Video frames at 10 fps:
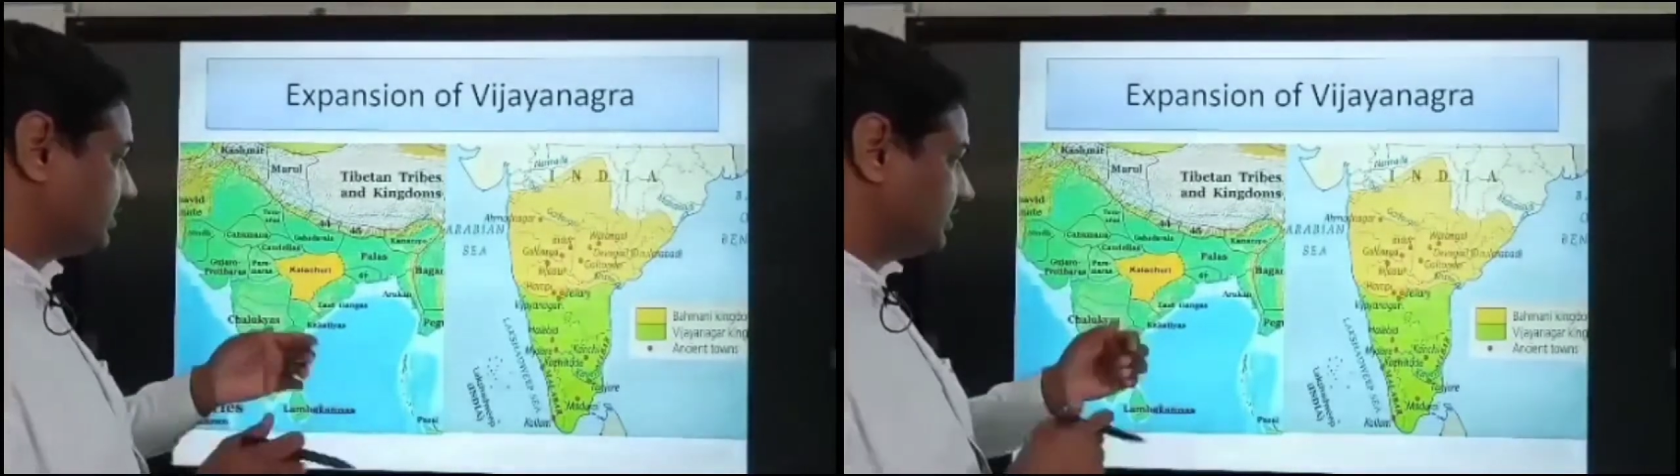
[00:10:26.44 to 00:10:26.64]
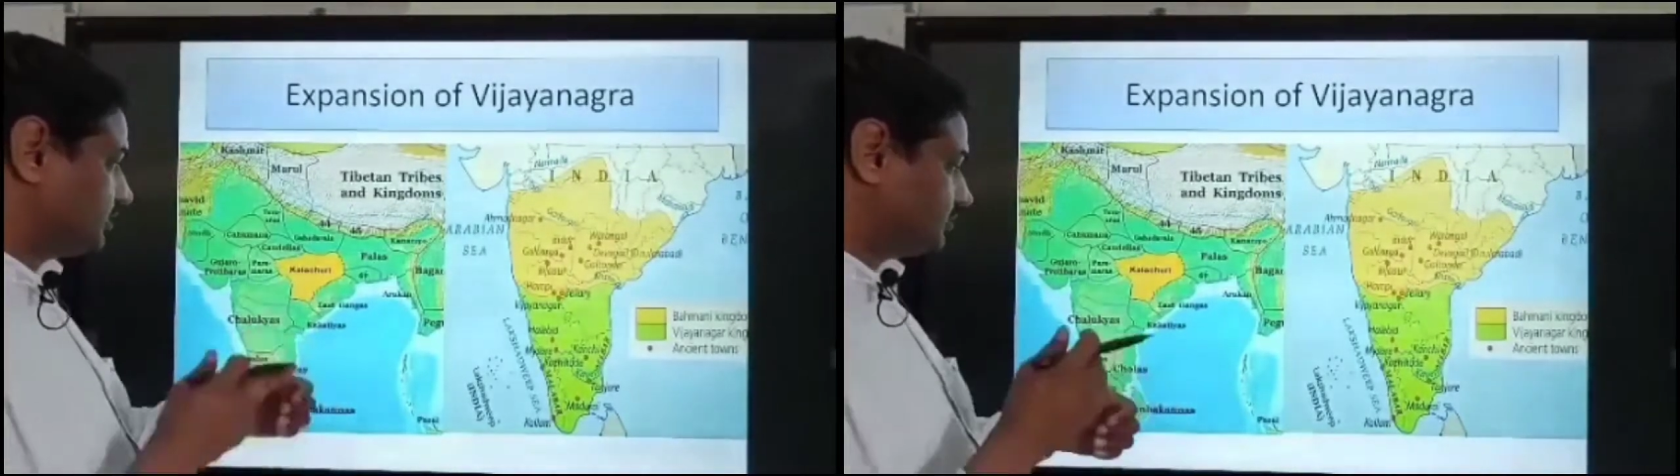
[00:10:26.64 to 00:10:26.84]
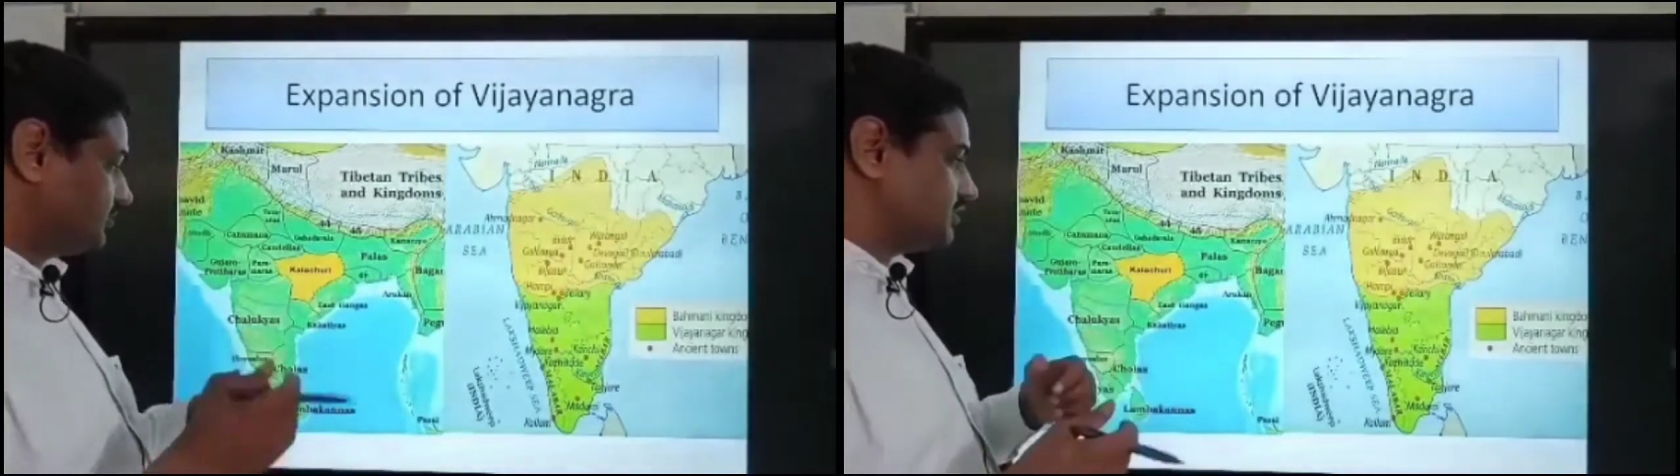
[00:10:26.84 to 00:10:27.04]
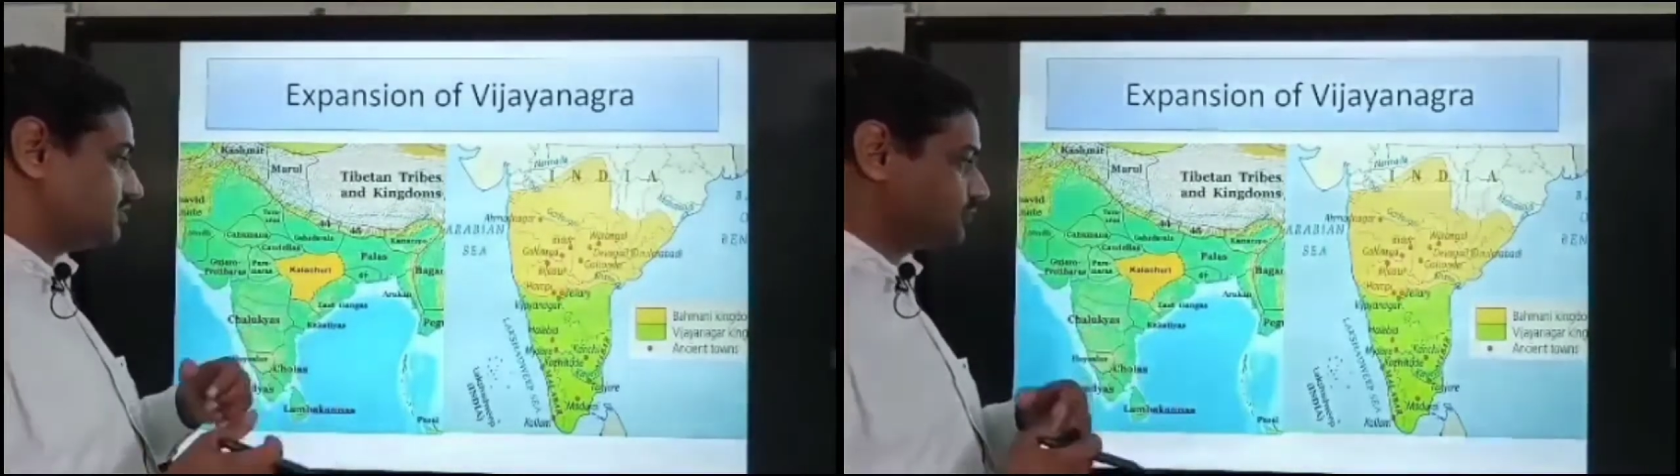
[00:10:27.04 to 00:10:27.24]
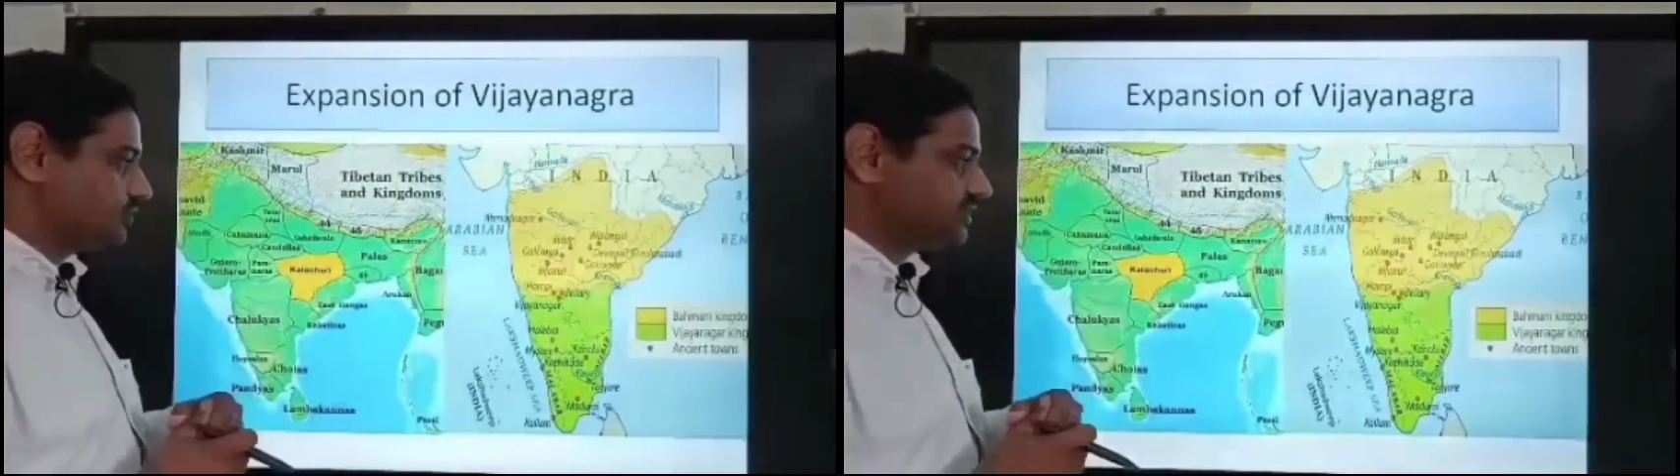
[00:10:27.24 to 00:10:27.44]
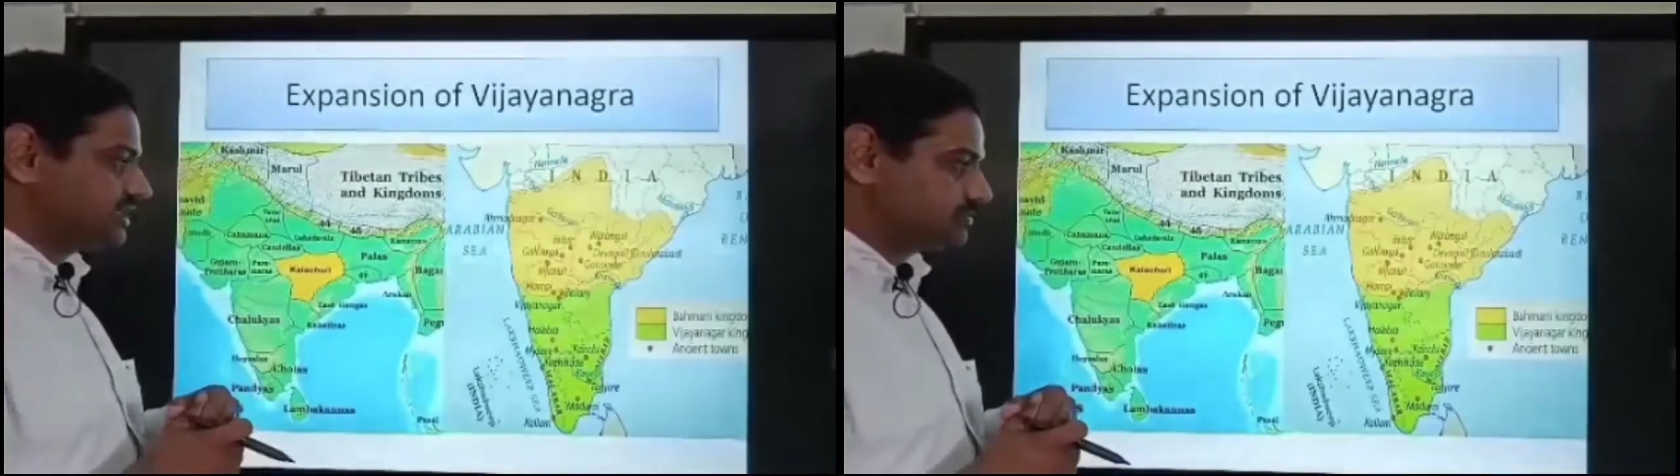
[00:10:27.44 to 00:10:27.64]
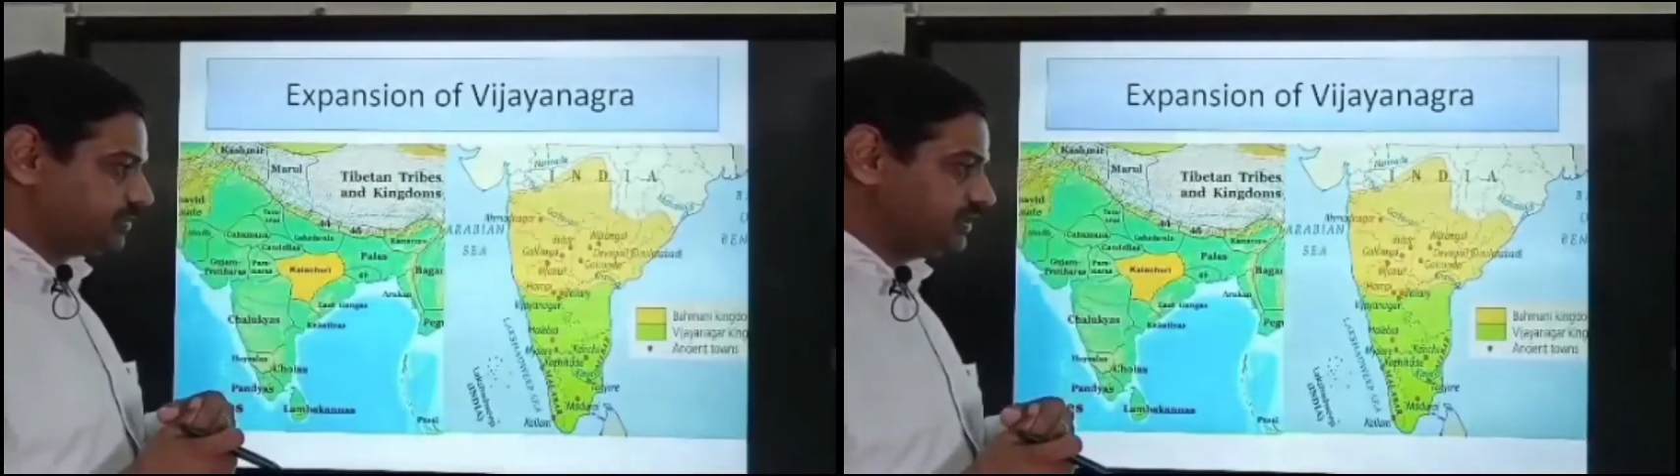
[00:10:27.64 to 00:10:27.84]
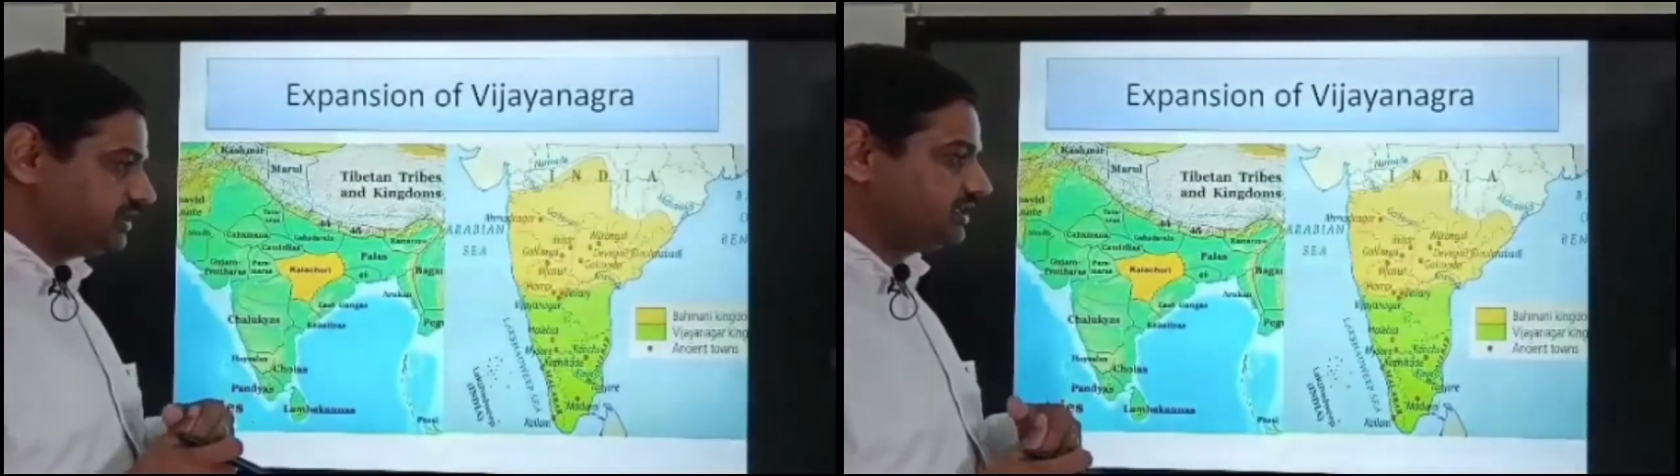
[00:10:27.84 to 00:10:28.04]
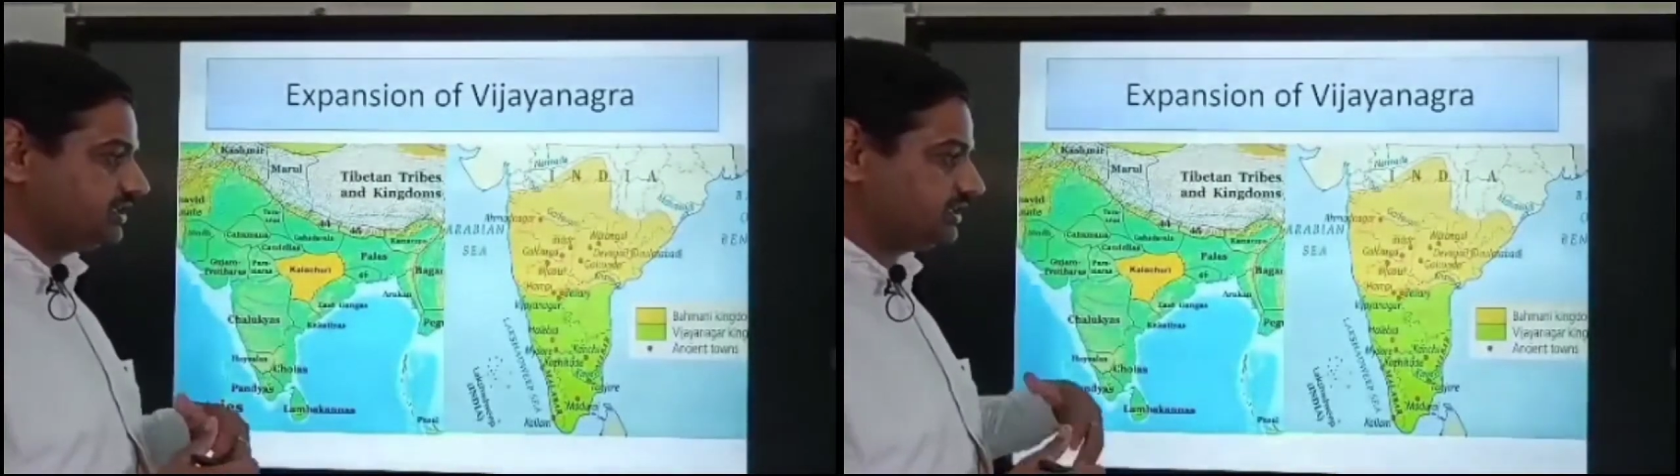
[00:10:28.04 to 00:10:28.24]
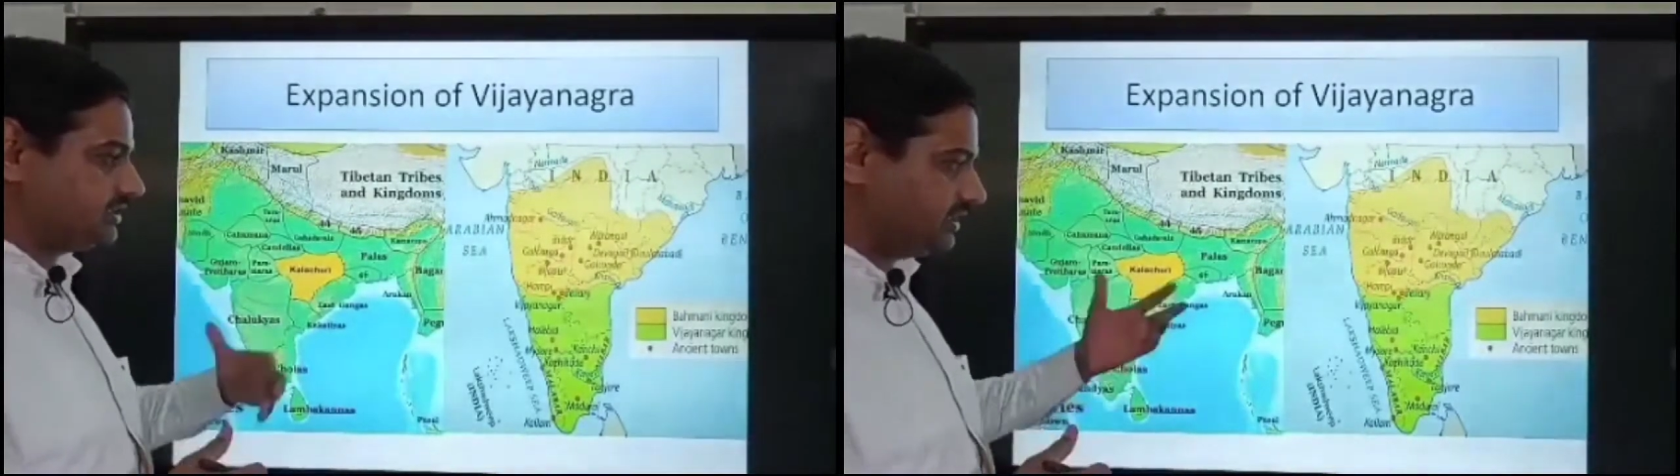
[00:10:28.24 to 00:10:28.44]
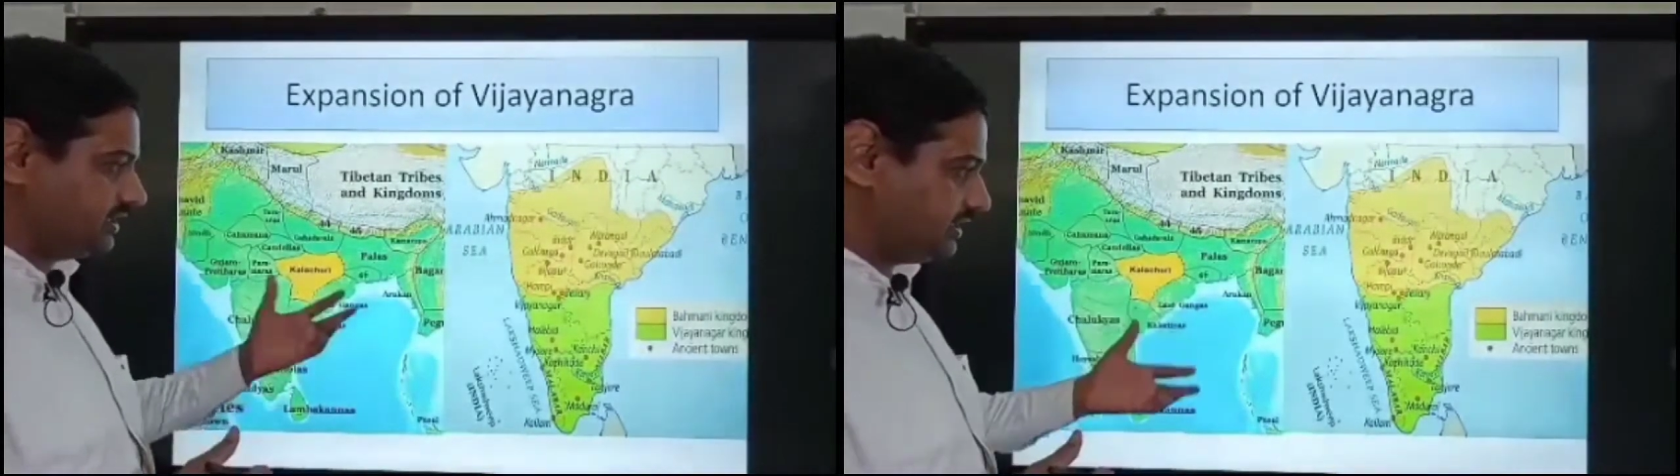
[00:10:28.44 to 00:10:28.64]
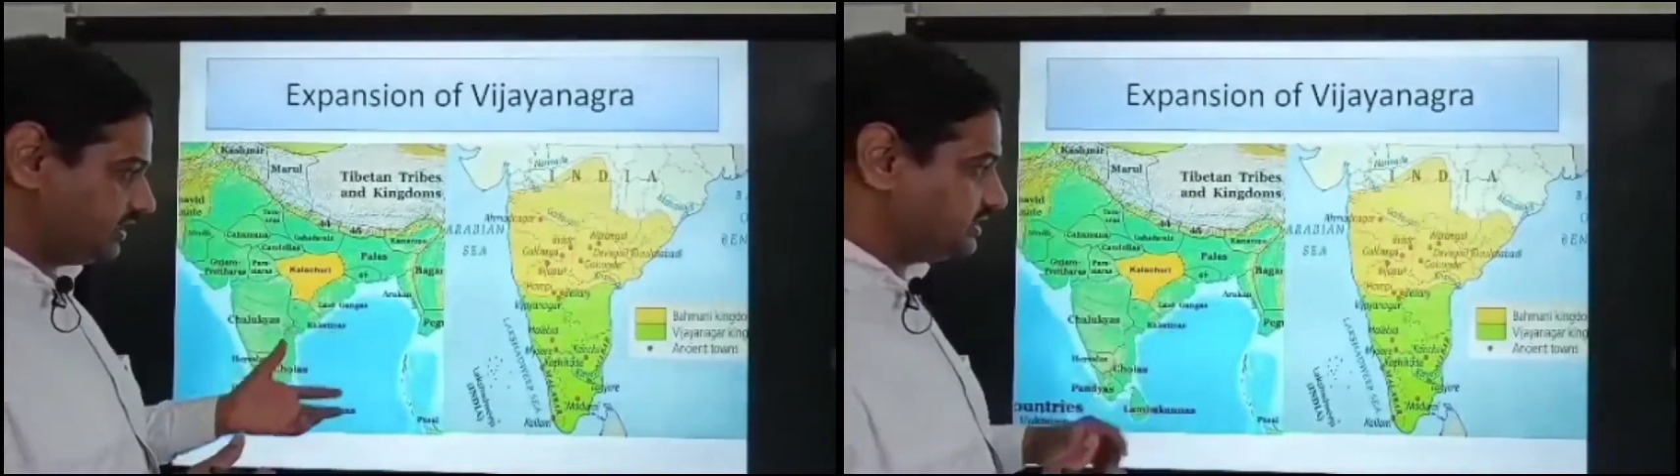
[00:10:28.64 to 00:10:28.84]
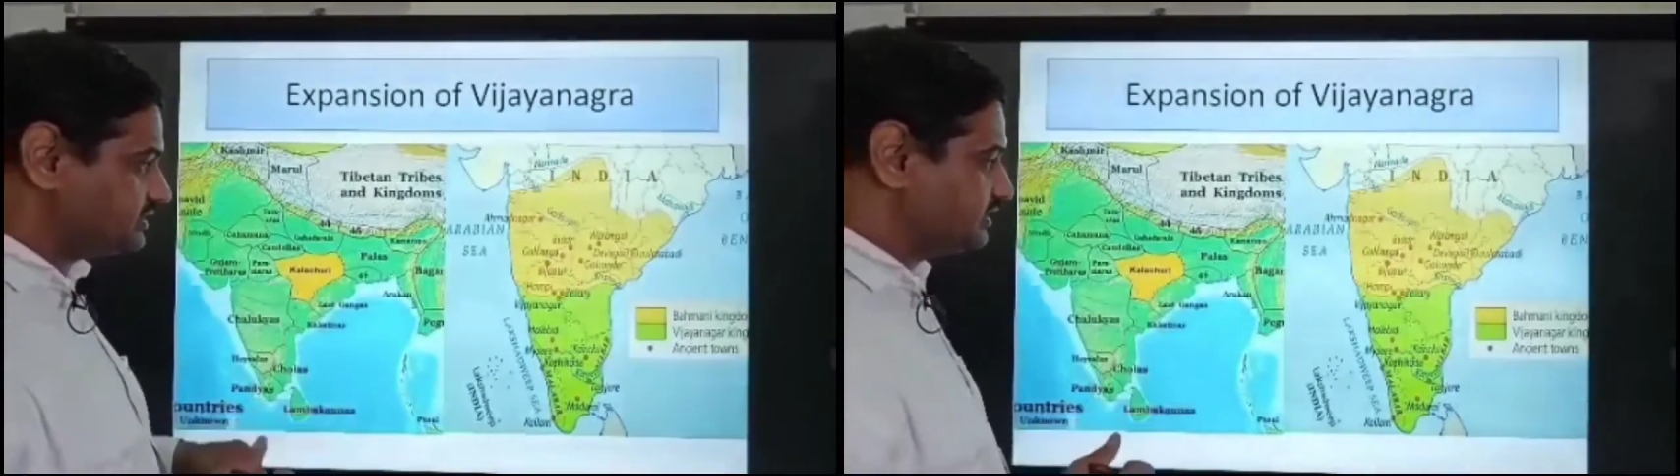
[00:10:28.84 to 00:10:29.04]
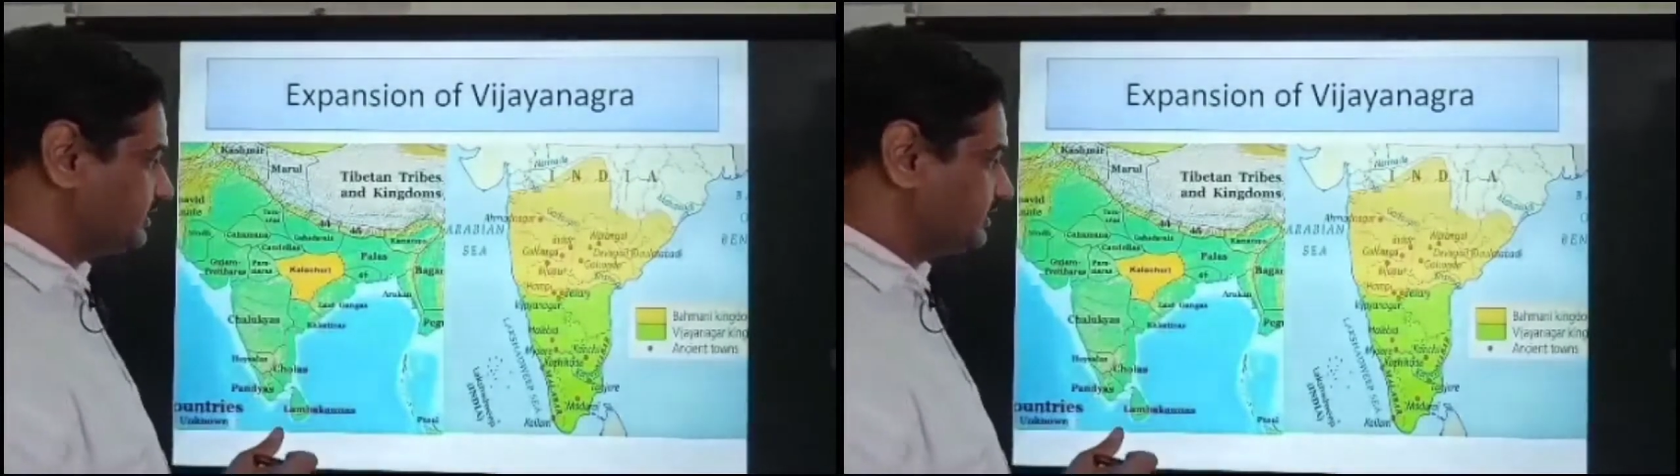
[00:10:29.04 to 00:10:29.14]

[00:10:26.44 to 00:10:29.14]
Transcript: later on it was expanded in other areas,